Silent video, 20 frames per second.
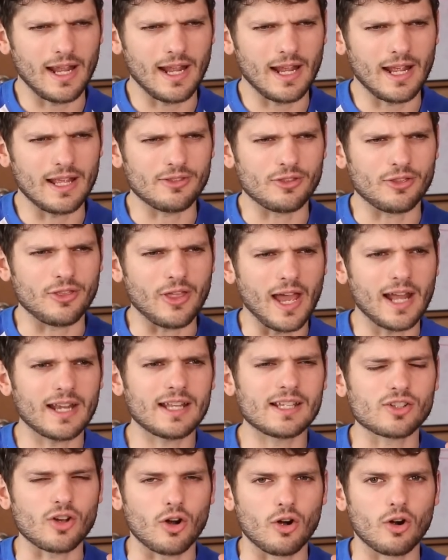And that
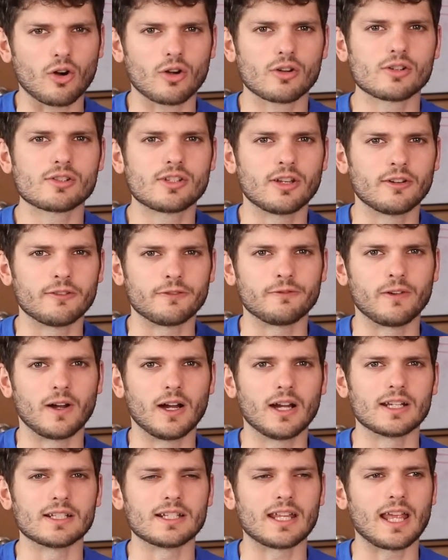is hard to
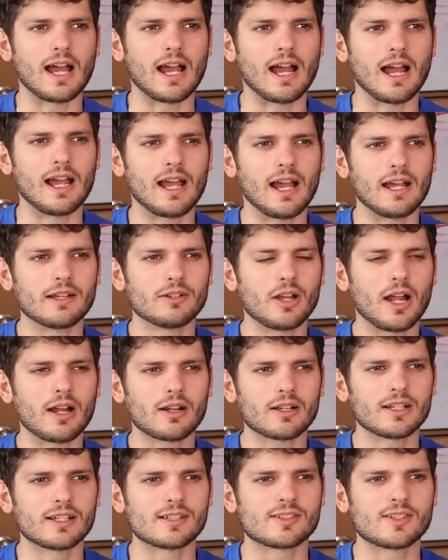find. I'm
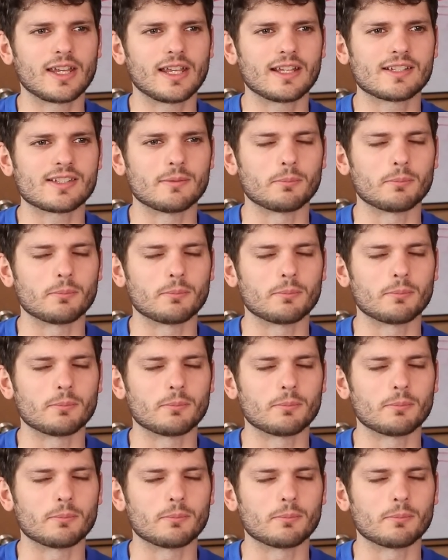not going to say it's